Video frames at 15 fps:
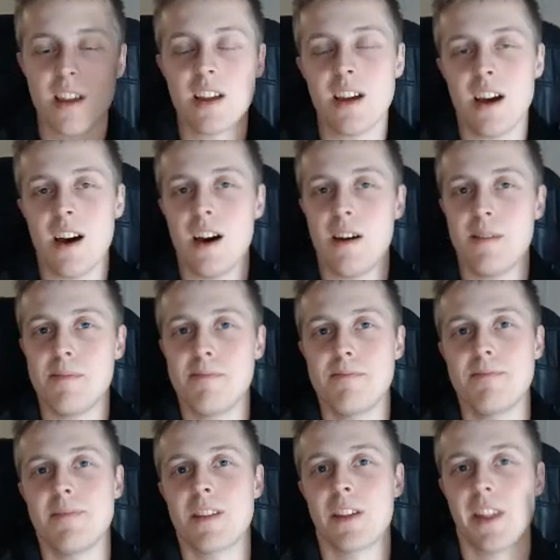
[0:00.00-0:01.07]

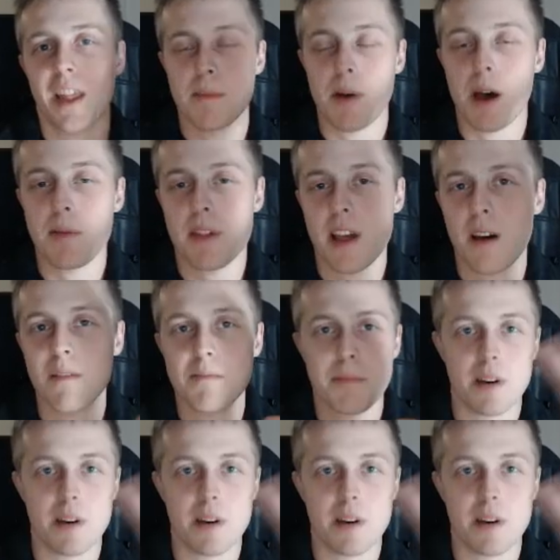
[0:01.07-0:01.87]
something that pops out.